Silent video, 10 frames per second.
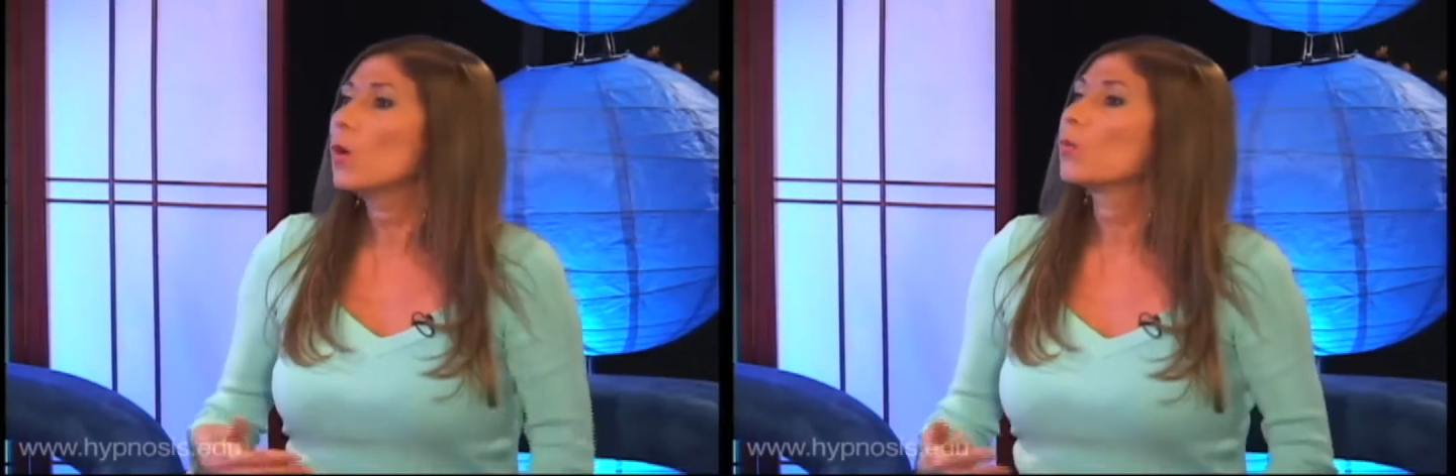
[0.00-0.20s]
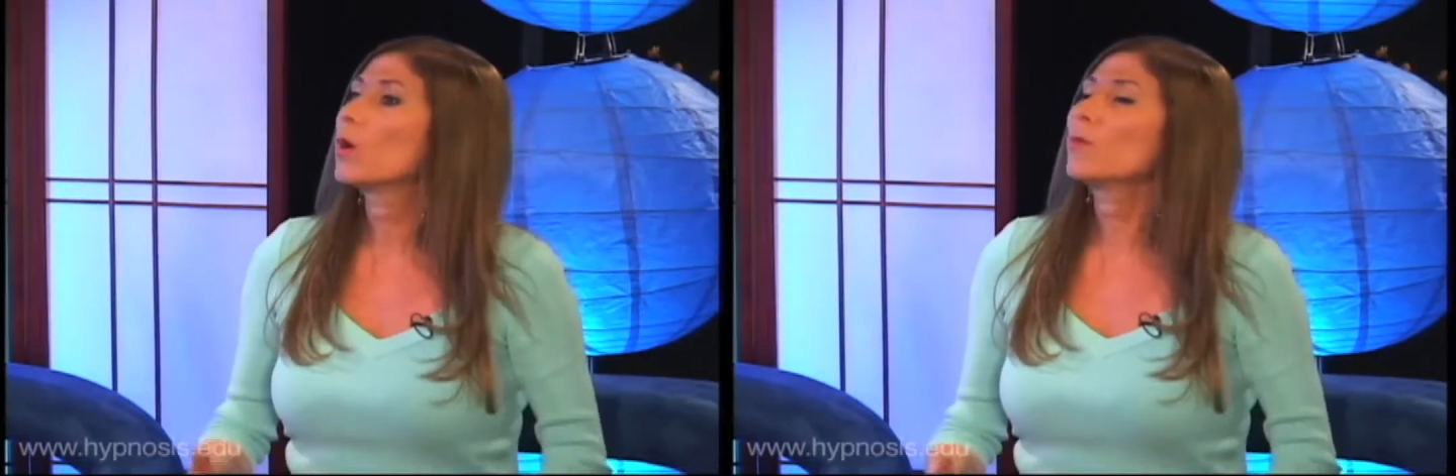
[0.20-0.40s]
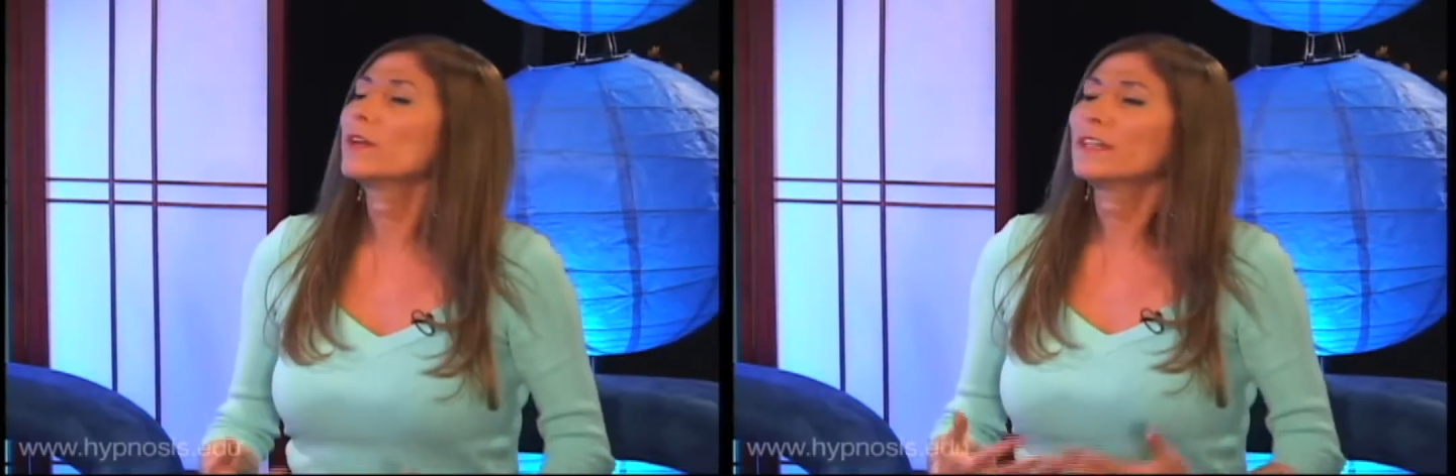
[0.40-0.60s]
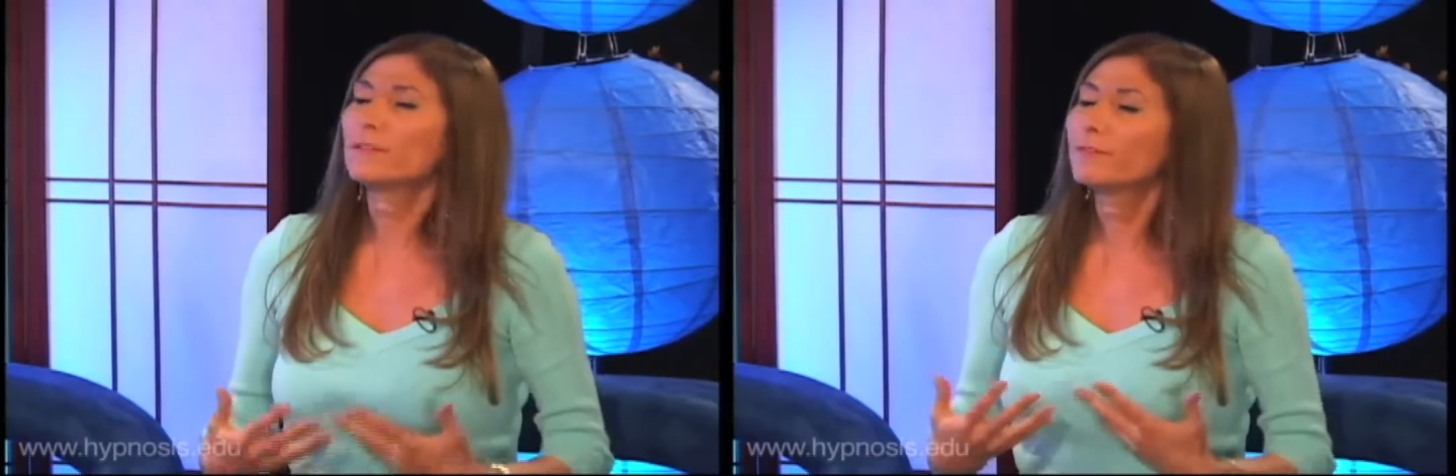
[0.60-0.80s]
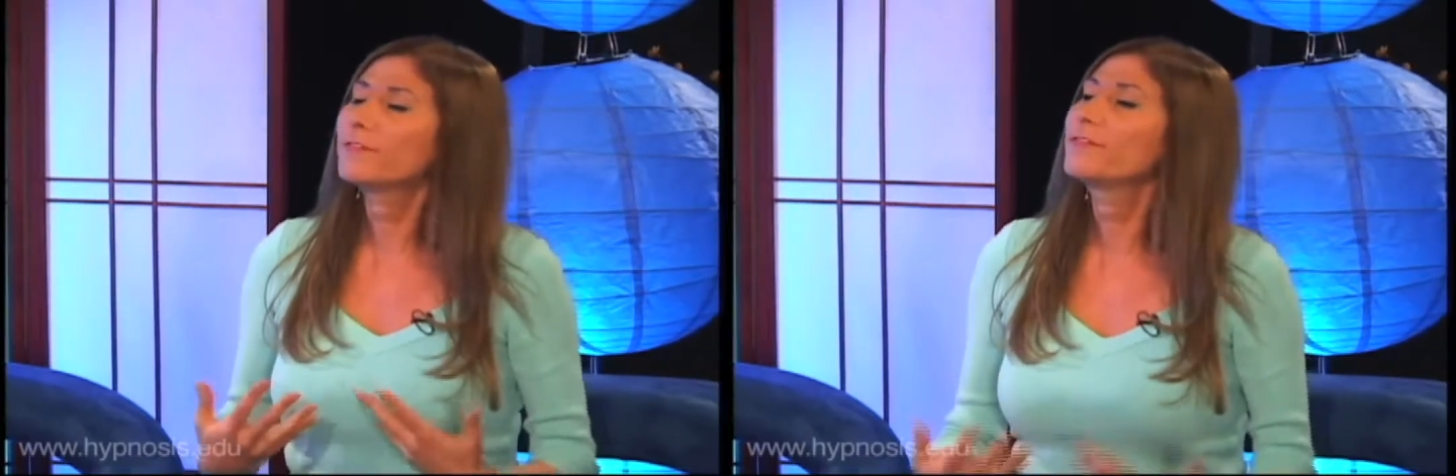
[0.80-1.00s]
What would it
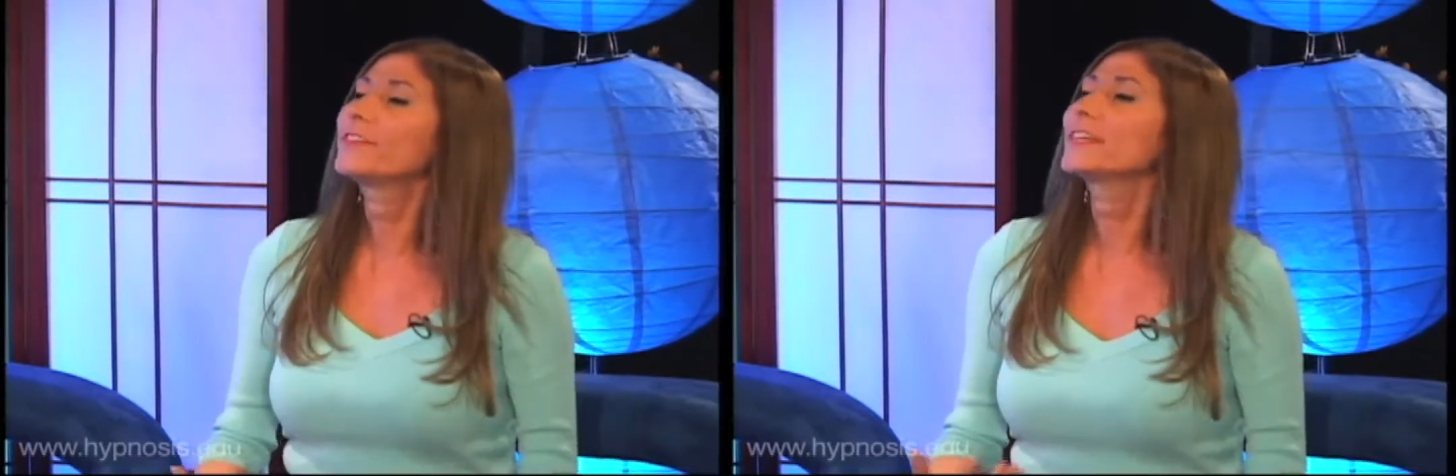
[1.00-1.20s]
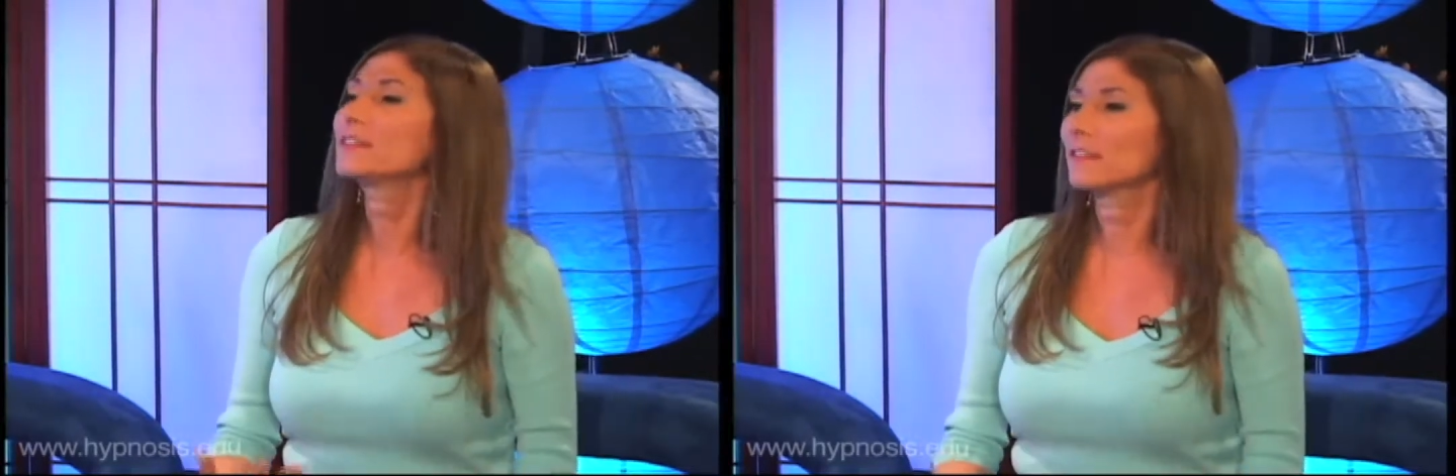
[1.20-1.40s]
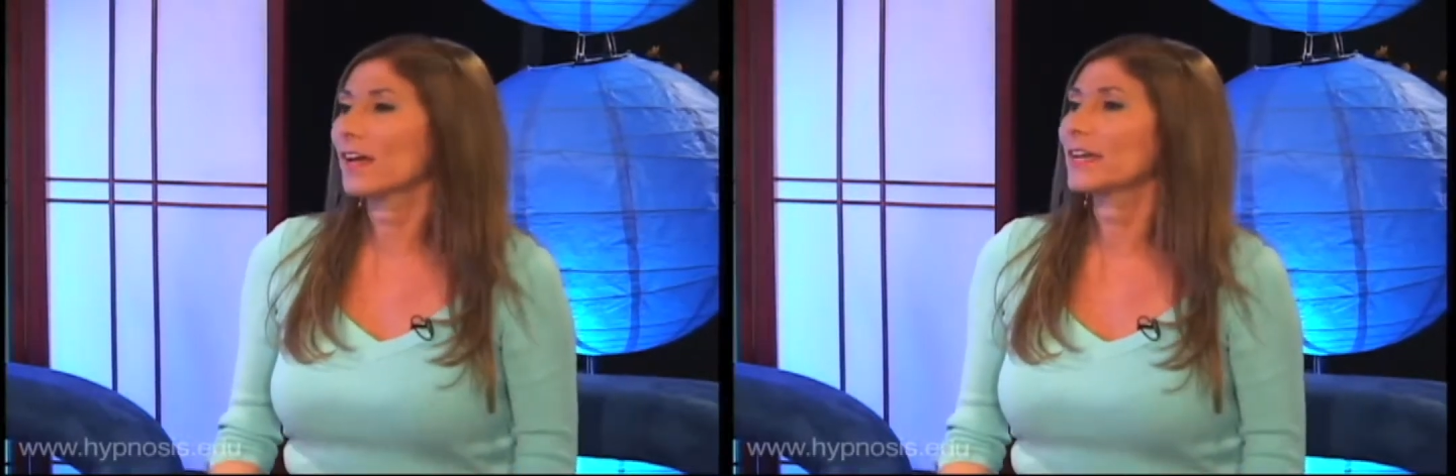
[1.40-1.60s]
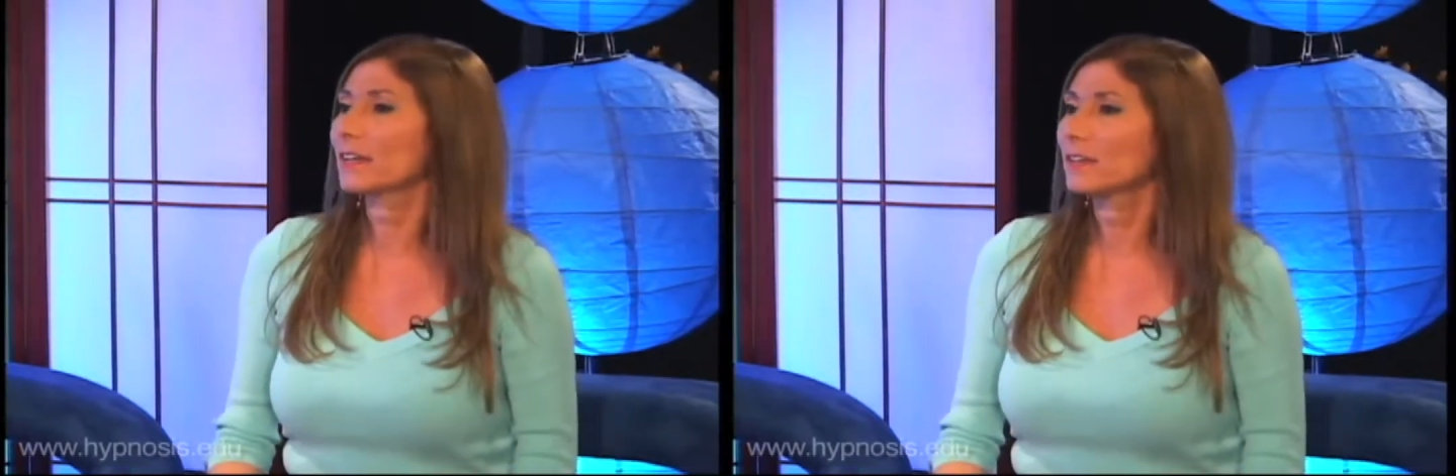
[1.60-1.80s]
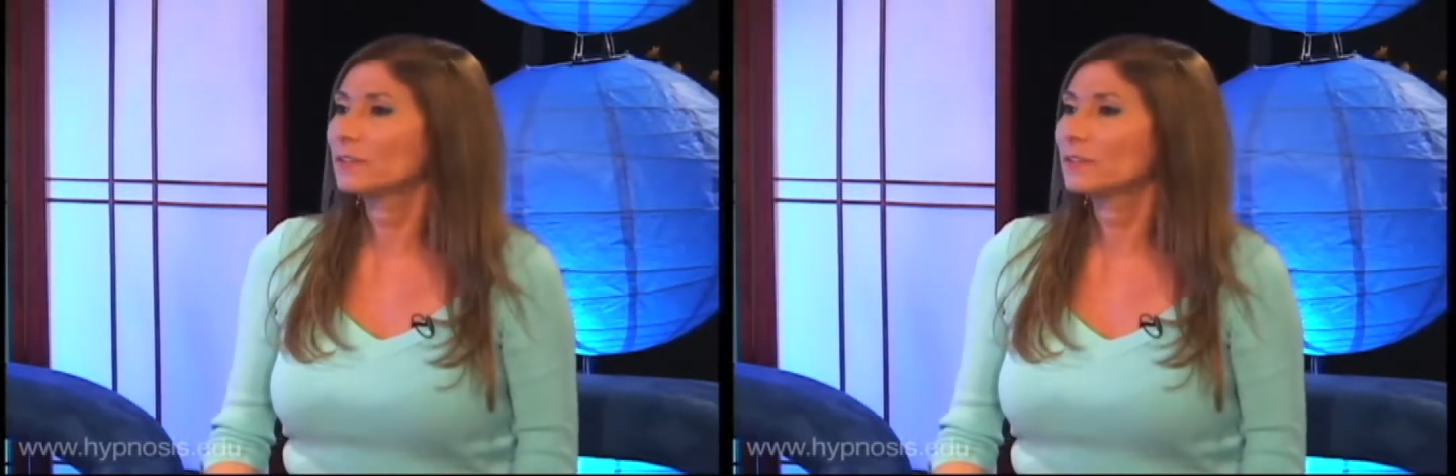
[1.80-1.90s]
feel like